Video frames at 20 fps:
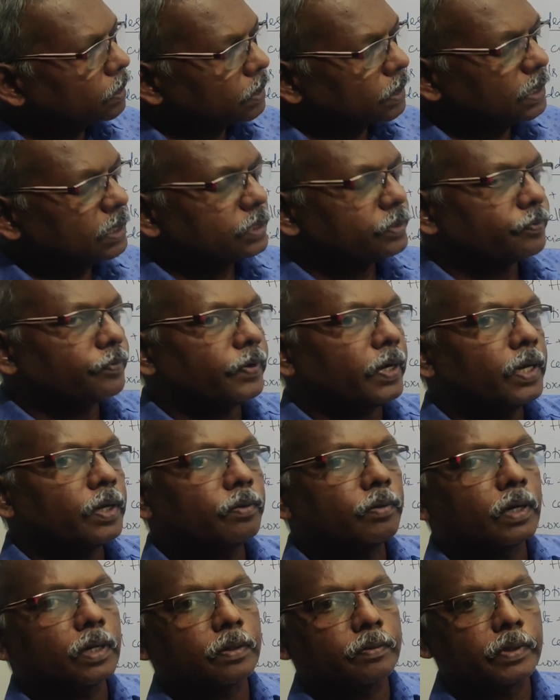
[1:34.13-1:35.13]
These
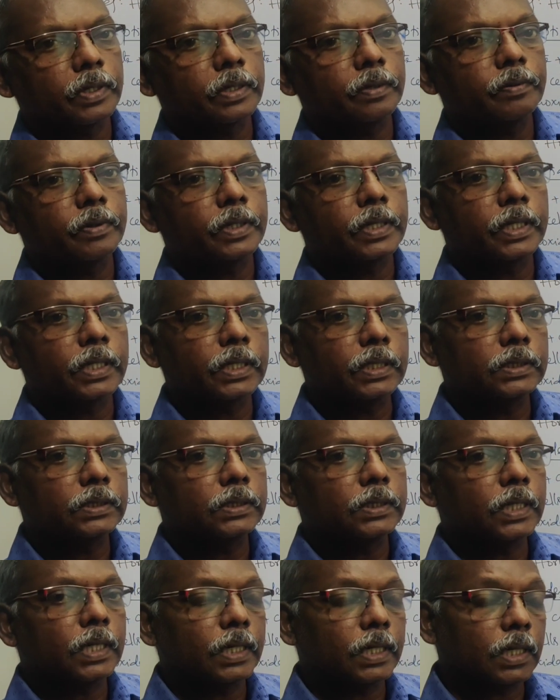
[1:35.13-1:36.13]
5 are very
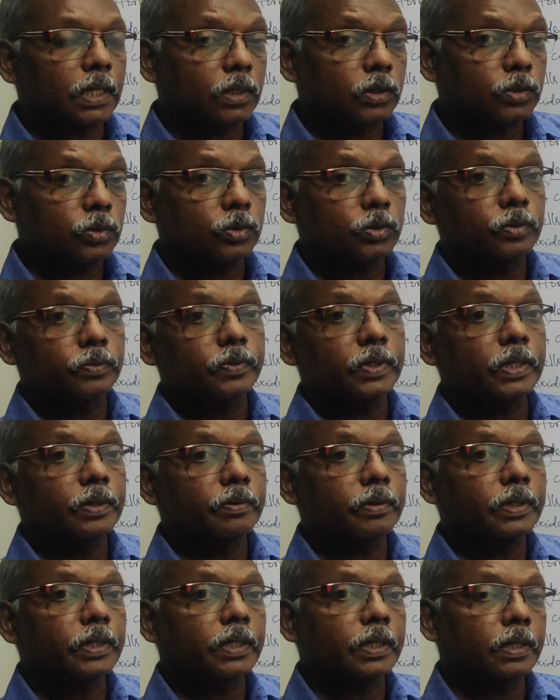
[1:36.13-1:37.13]
easy and also
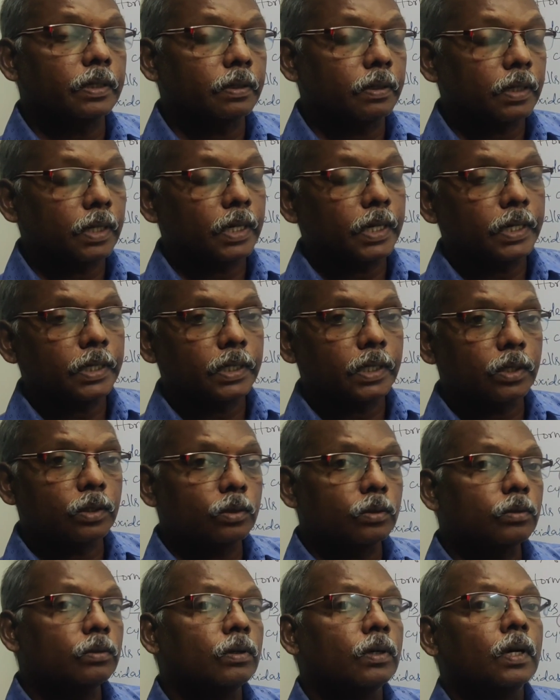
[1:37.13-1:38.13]
very related
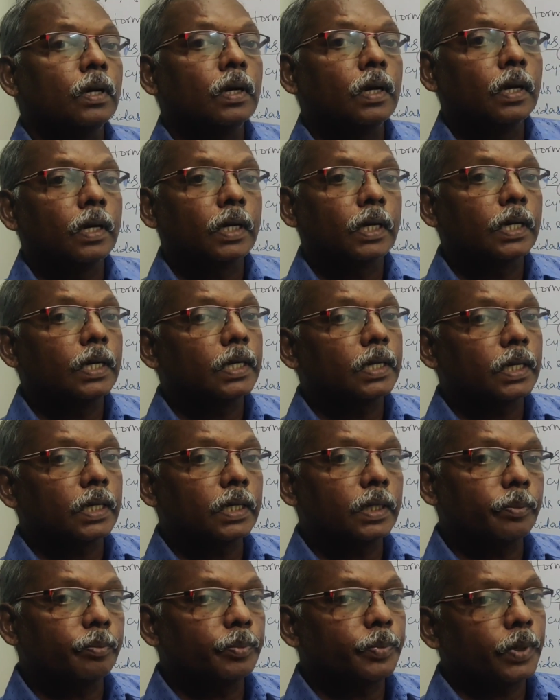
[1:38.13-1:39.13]
to
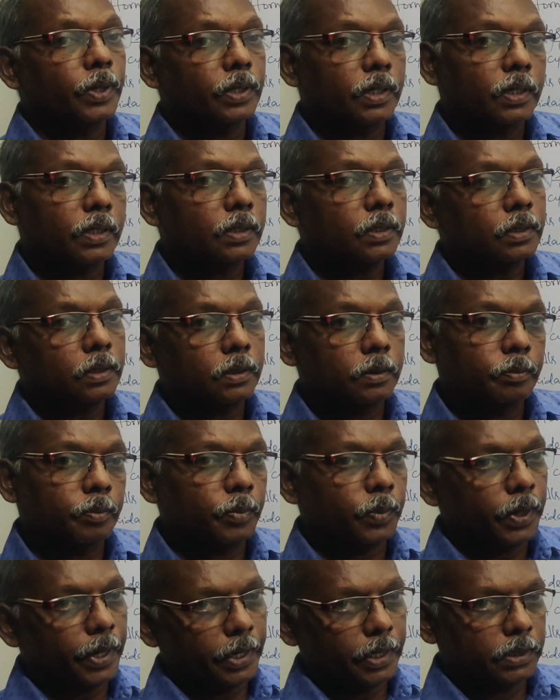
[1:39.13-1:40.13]
clinically important
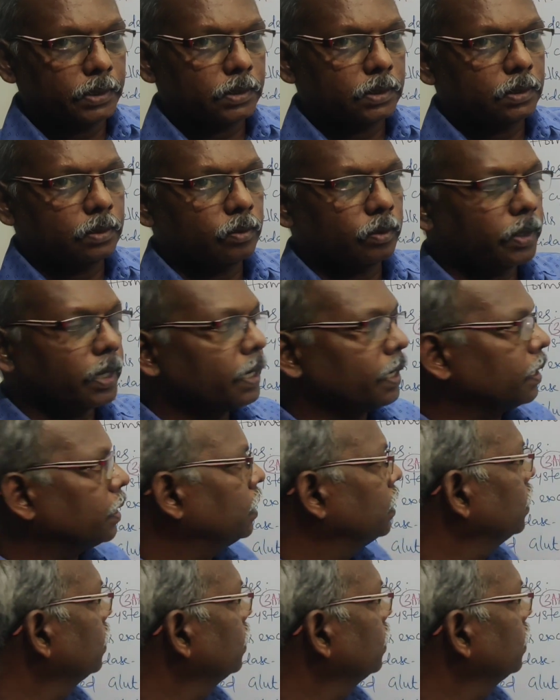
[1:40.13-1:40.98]
points. Okay.